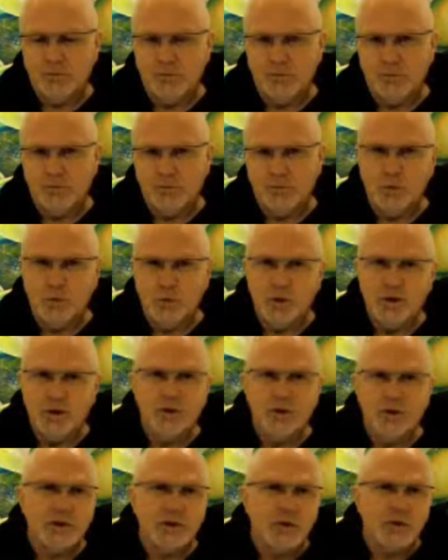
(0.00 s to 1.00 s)
When
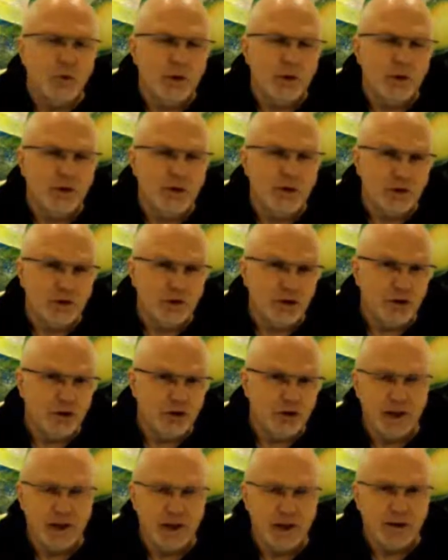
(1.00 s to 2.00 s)
you write your questions in your
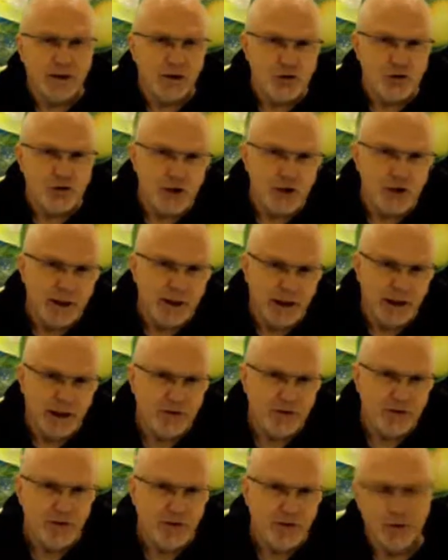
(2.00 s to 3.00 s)
chat, I'll try and
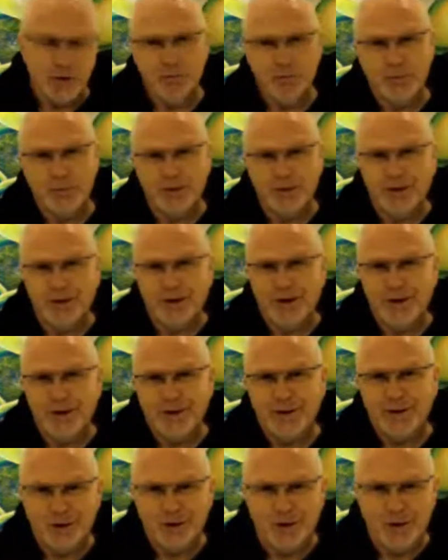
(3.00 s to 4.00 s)
answer them, but
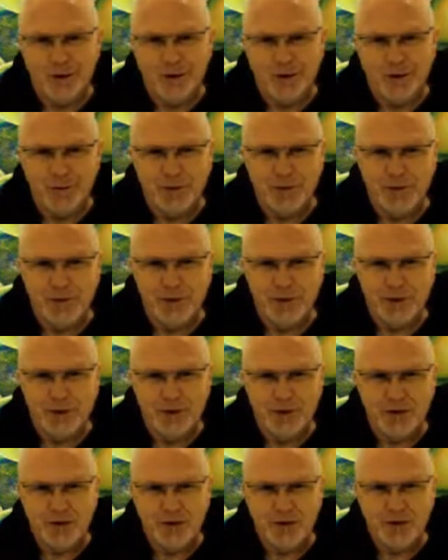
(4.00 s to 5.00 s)
I don't think I'll be able to
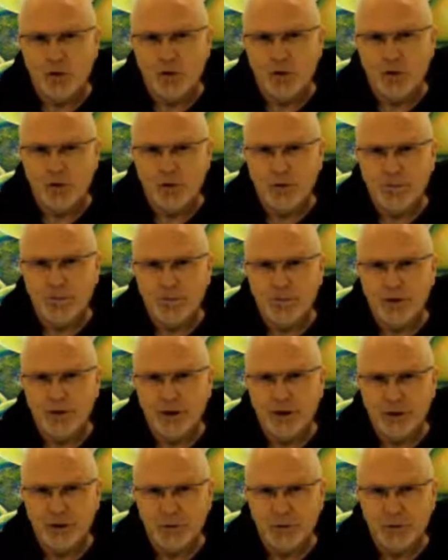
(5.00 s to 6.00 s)
answer all of them, but
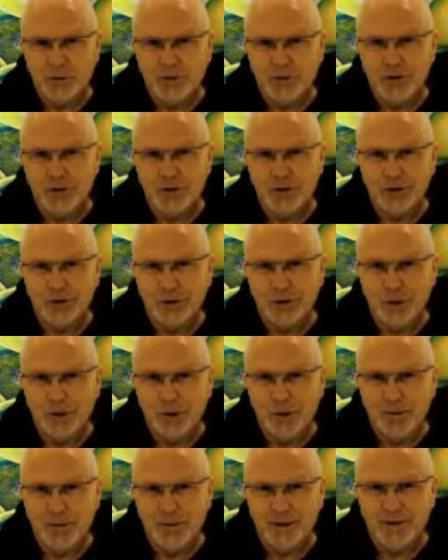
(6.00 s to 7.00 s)
I will certainly do
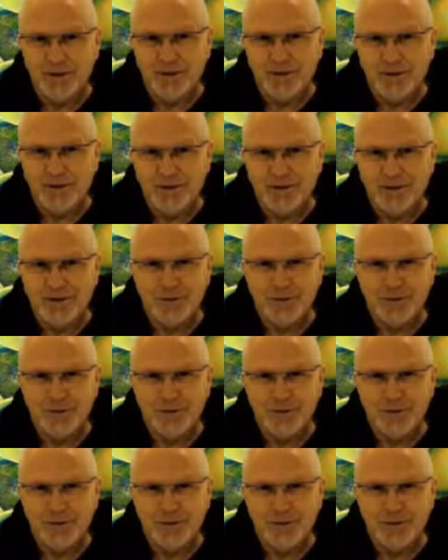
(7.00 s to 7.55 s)
my best.